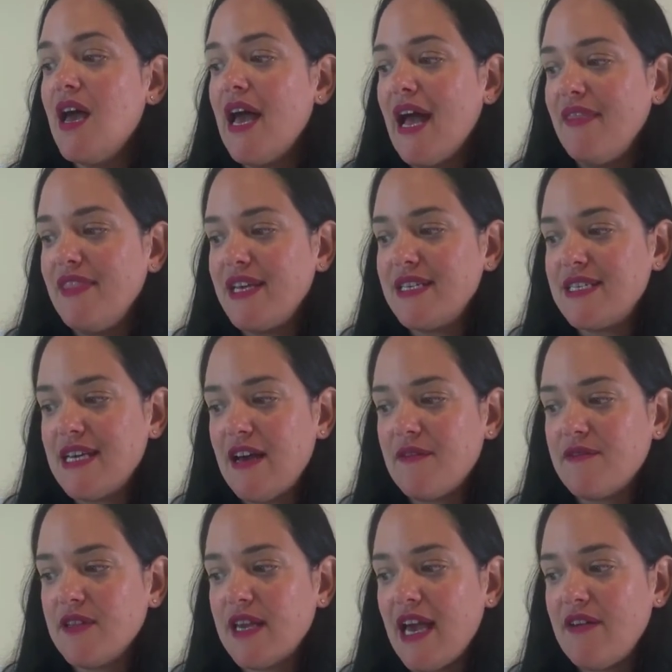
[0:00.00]
And they
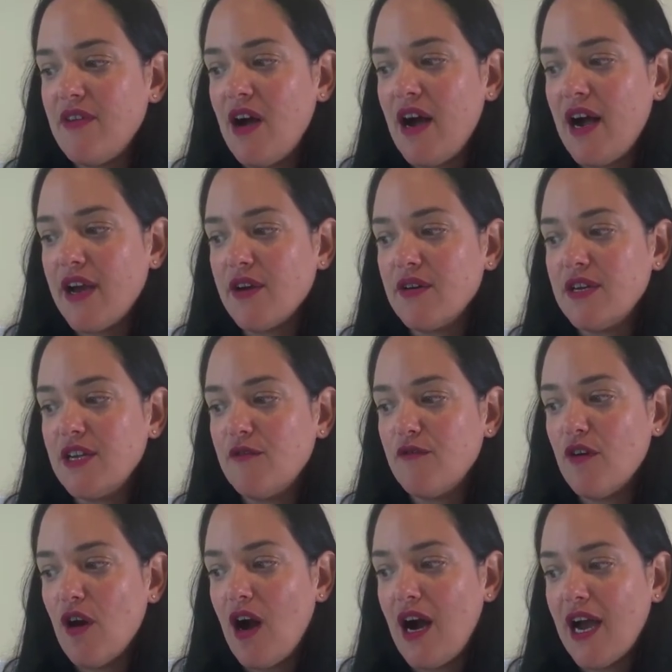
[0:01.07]
definitely have a higher need
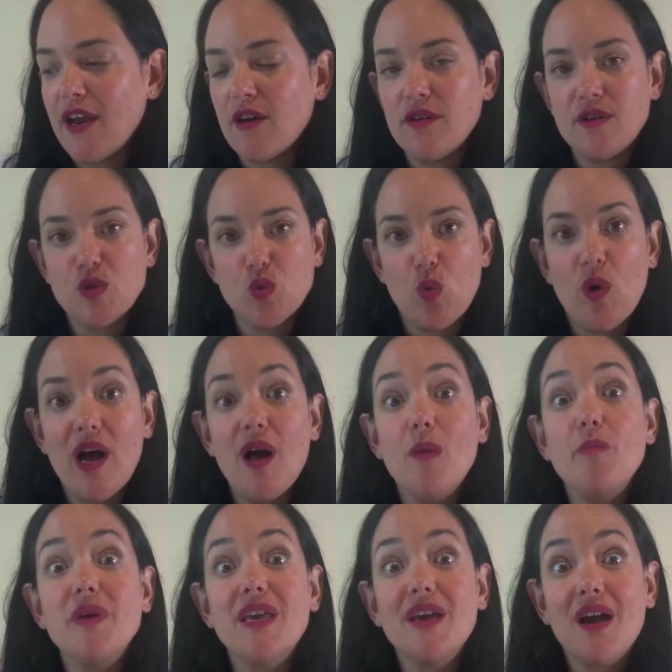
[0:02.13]
for iron as
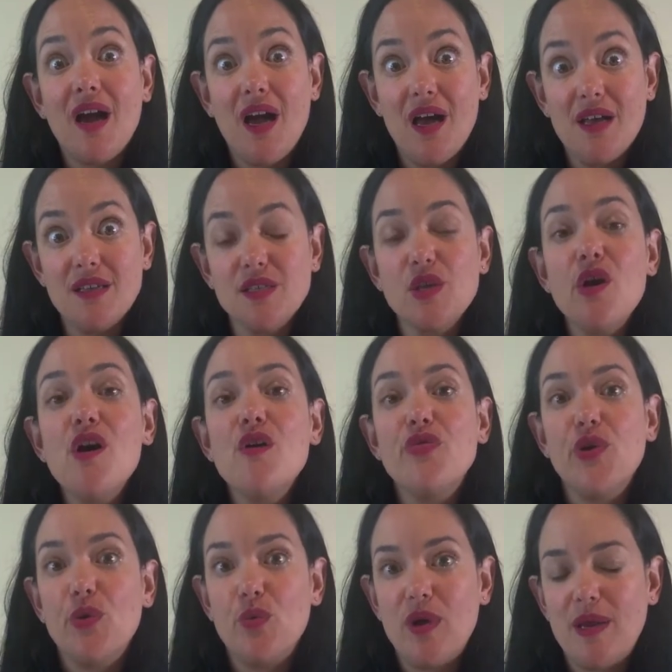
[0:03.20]
well because
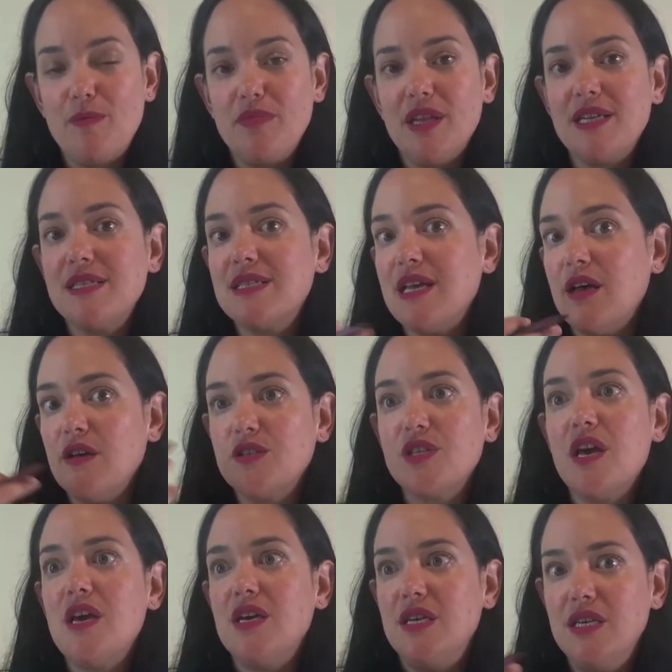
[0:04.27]
their red blood cells
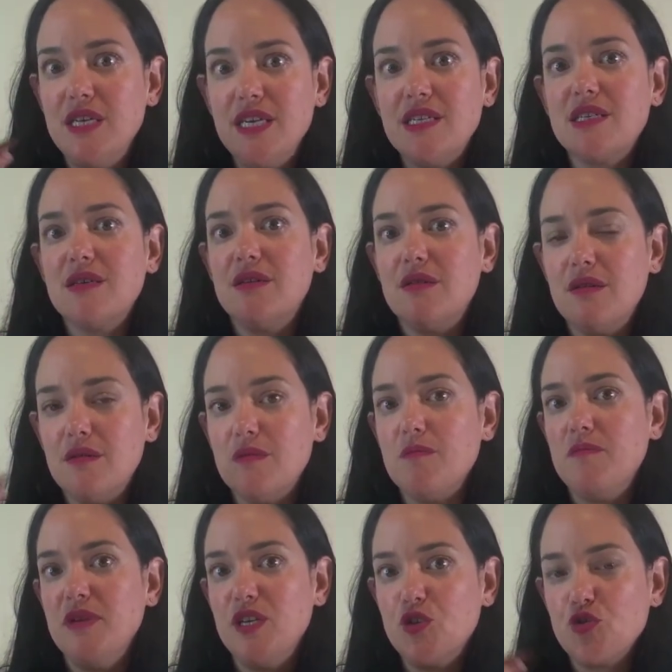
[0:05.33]
need to
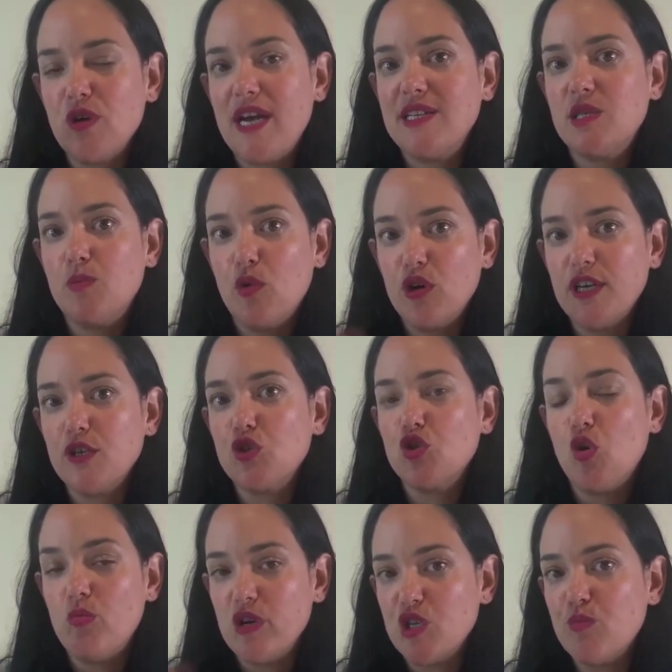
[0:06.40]
be transporting
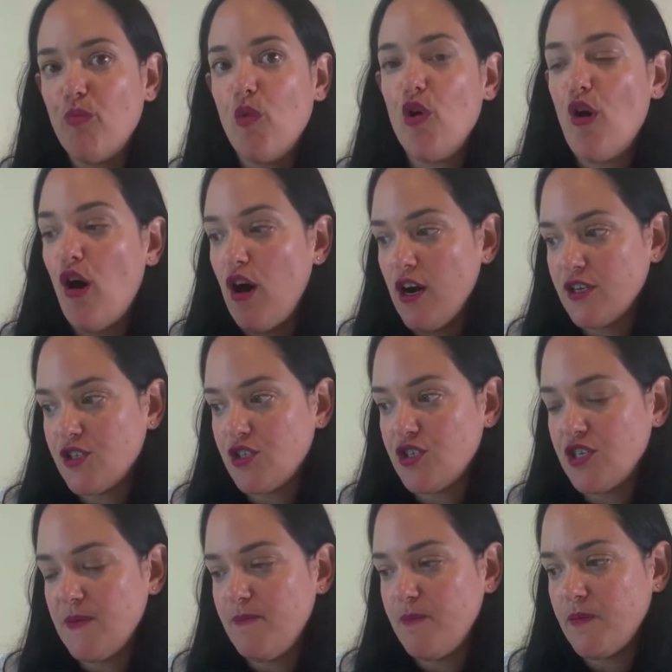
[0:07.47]
so much more
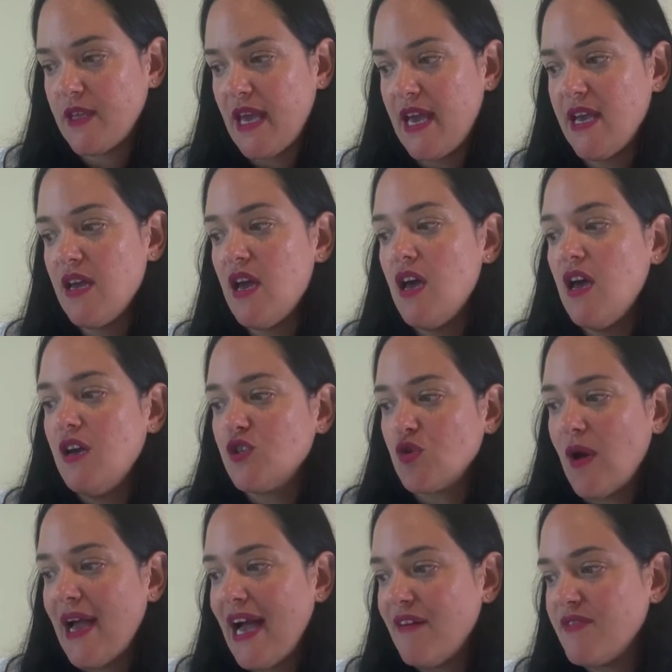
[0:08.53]
oxygen. Okay, so
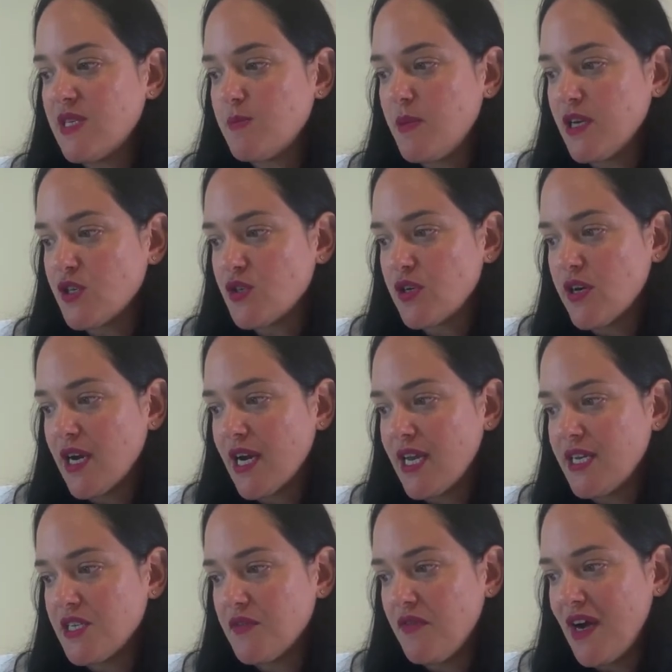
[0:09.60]
I have this picture here. I
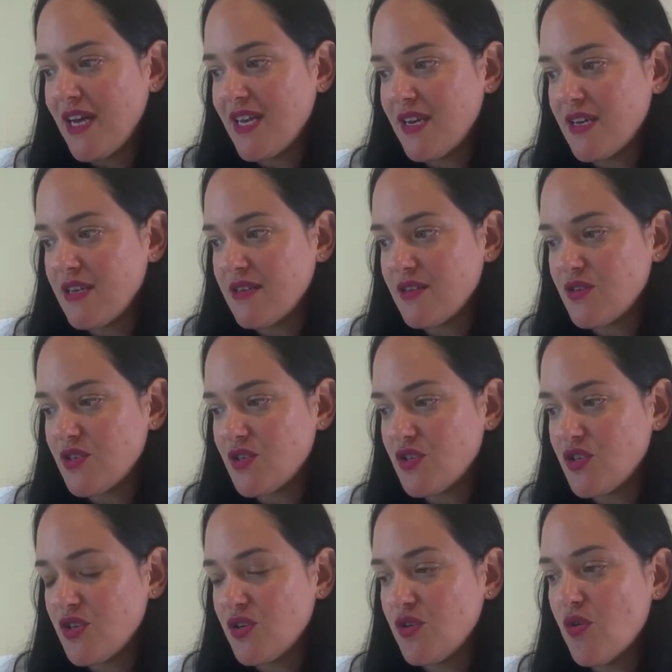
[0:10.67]
kind of divided it into
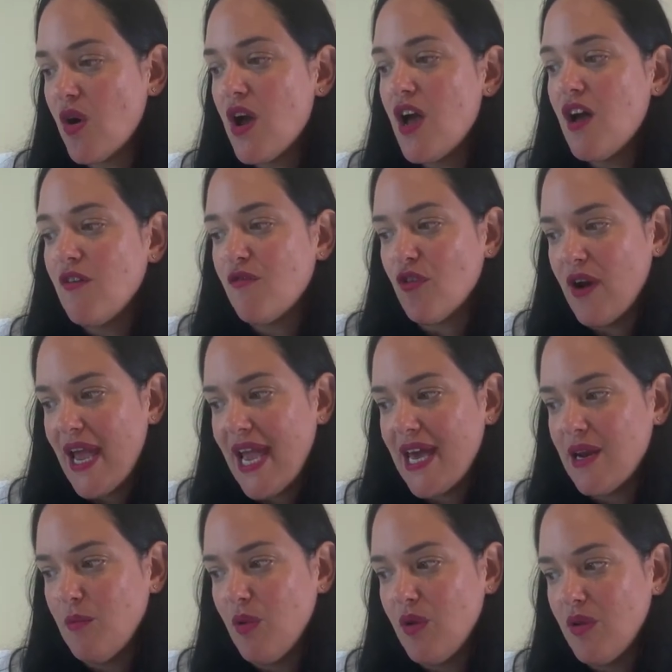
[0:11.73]
two. For
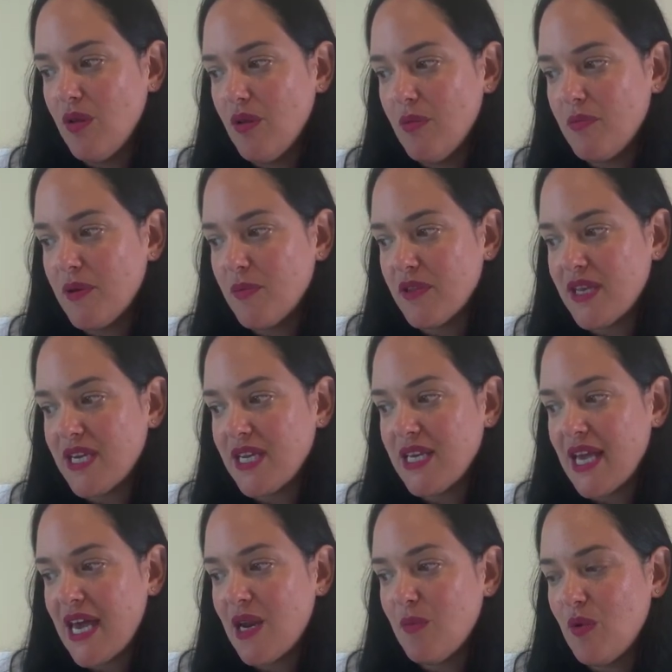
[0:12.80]
animal people that eat
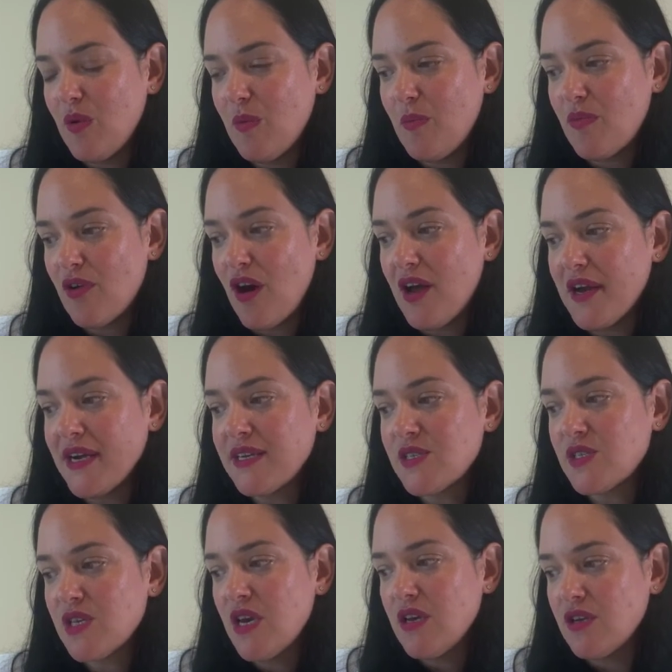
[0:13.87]
animal
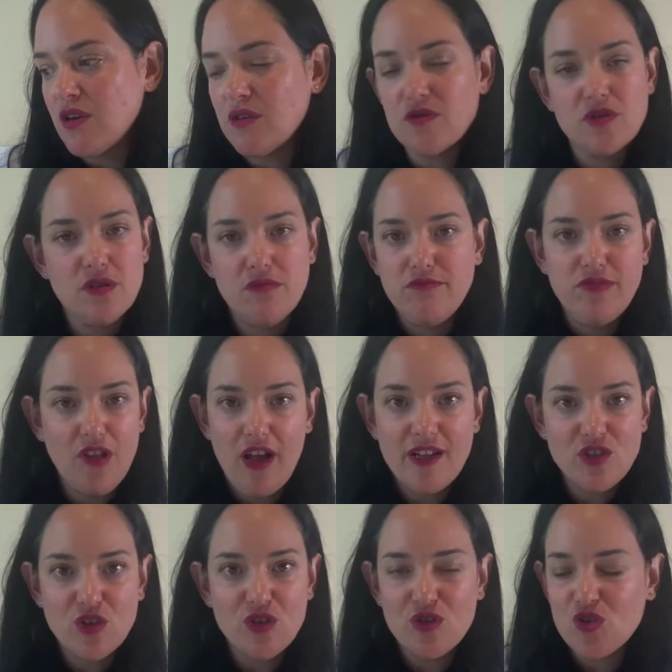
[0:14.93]
products, there's
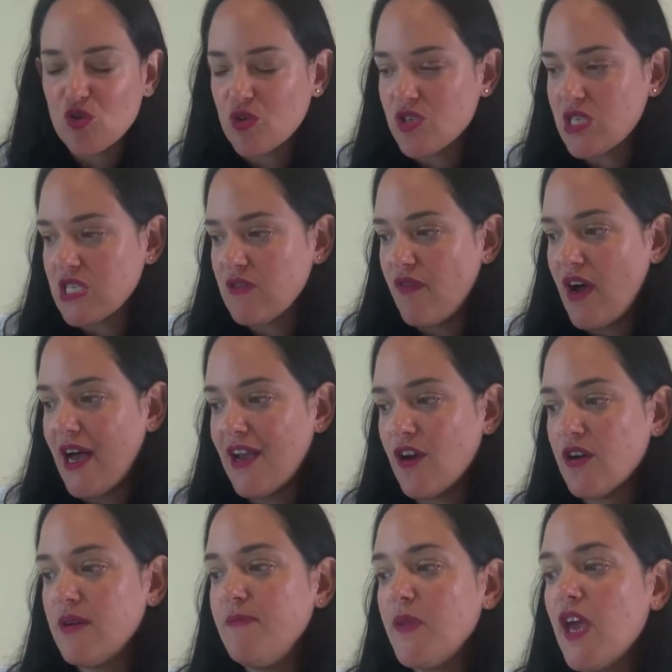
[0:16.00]
lots of good sources of
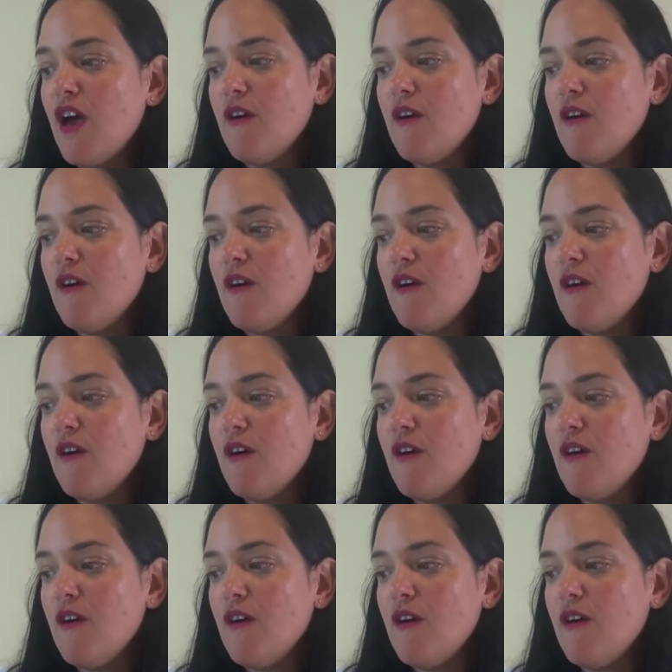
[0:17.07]
iron.